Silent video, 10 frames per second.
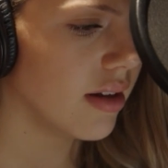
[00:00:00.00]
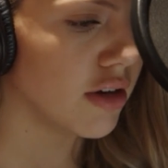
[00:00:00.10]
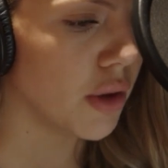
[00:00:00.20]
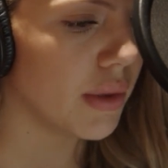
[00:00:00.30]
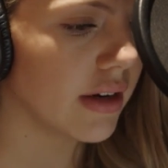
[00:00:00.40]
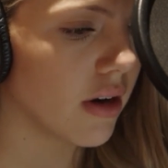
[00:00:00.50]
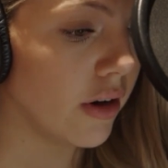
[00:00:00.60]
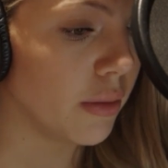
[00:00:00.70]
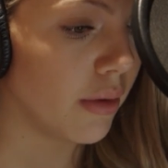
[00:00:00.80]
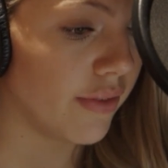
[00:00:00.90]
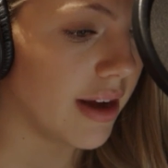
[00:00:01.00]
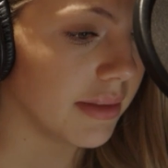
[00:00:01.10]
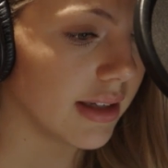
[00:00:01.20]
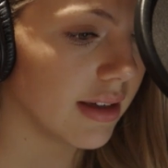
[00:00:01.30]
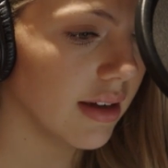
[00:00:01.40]
Noah and Carter were
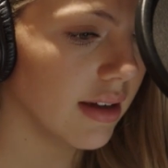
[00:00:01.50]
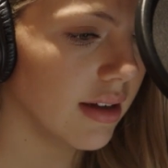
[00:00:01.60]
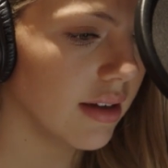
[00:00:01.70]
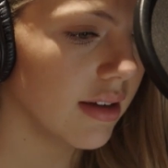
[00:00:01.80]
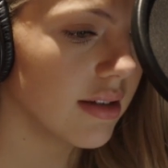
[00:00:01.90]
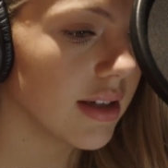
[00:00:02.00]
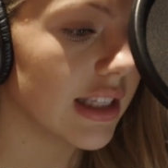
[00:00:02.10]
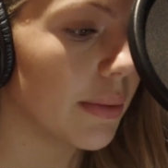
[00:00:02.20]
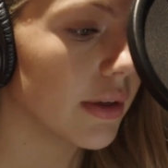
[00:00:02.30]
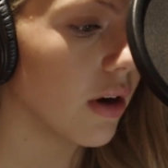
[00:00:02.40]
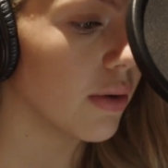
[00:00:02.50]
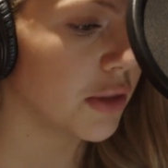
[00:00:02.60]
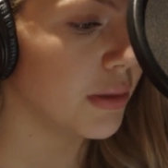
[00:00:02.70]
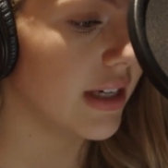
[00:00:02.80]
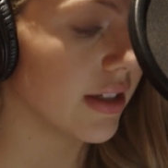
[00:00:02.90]
family, and they would
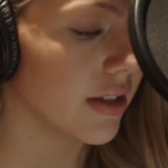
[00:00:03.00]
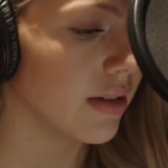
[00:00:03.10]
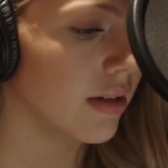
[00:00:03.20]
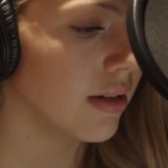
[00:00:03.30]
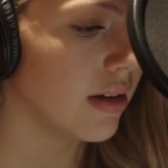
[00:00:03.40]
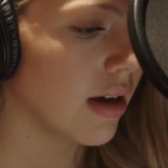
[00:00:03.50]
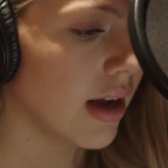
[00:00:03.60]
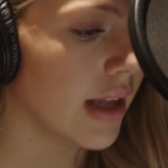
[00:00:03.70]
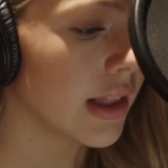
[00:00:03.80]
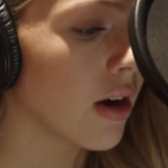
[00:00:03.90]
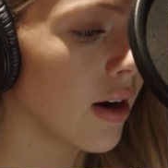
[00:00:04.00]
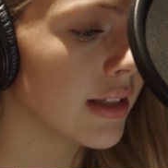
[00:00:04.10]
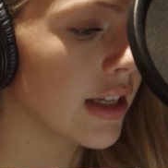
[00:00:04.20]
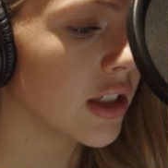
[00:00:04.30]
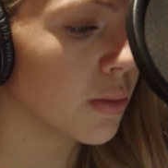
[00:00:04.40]
always protect her, and the
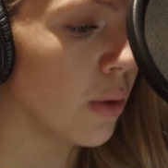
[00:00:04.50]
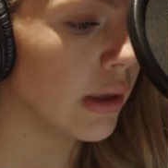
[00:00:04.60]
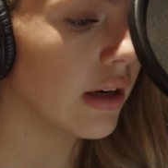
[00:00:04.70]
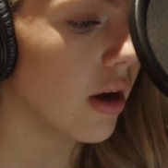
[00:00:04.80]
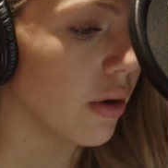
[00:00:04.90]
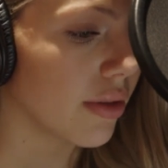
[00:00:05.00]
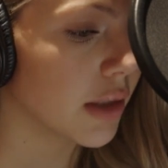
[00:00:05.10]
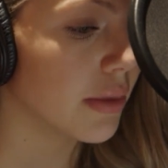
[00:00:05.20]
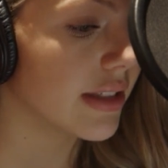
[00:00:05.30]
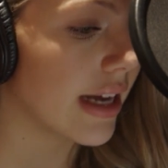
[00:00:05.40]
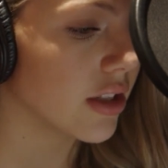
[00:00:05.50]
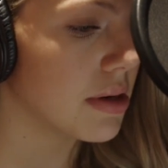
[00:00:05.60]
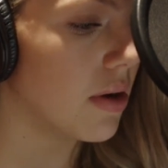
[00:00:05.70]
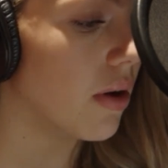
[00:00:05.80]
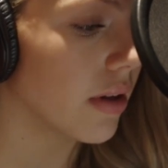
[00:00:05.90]
guards had sworn an oath to protect
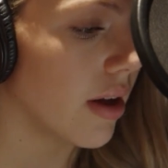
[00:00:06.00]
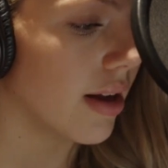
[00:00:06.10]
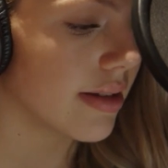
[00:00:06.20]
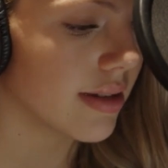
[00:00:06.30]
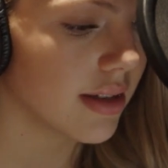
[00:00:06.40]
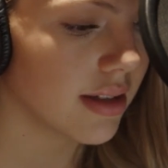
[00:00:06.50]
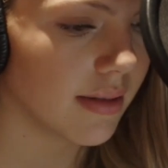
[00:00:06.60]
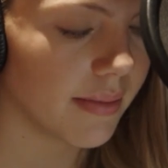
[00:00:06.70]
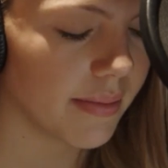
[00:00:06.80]
her at all costs.